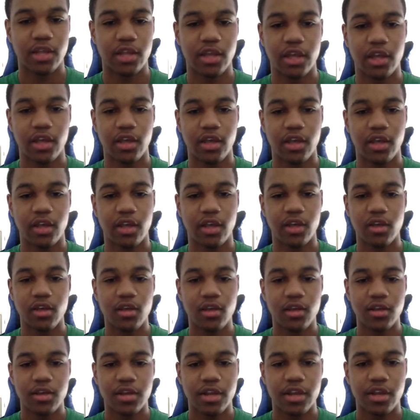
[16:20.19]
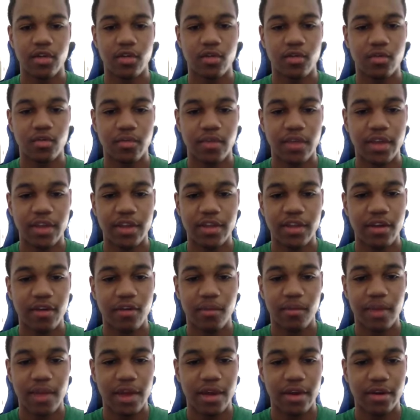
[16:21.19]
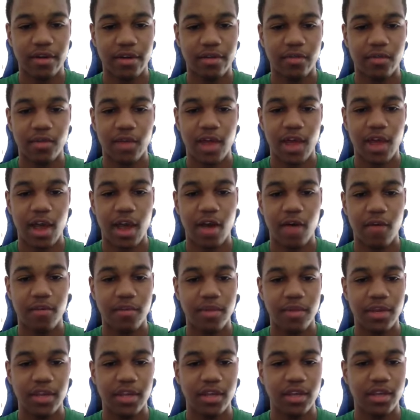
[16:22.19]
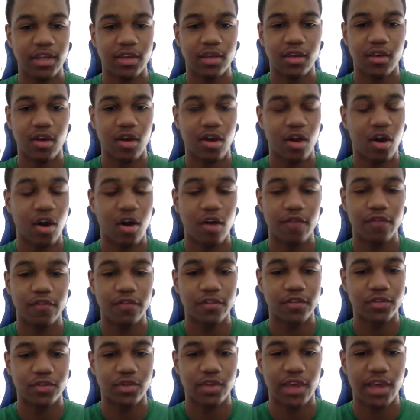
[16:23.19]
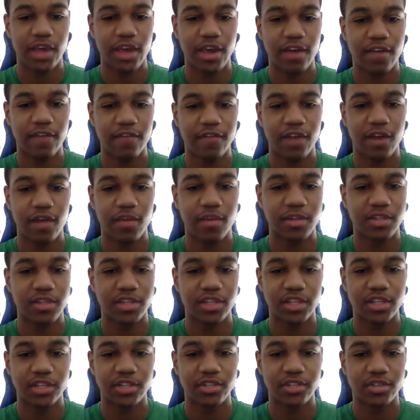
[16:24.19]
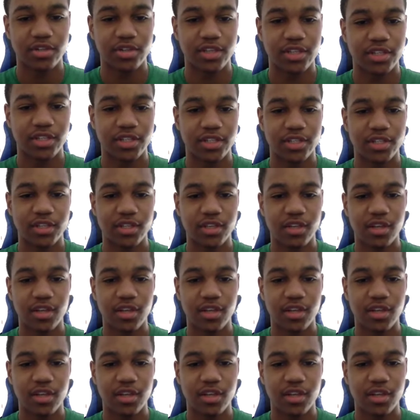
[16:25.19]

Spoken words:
Like it don't matter how many offers you have, how much interest,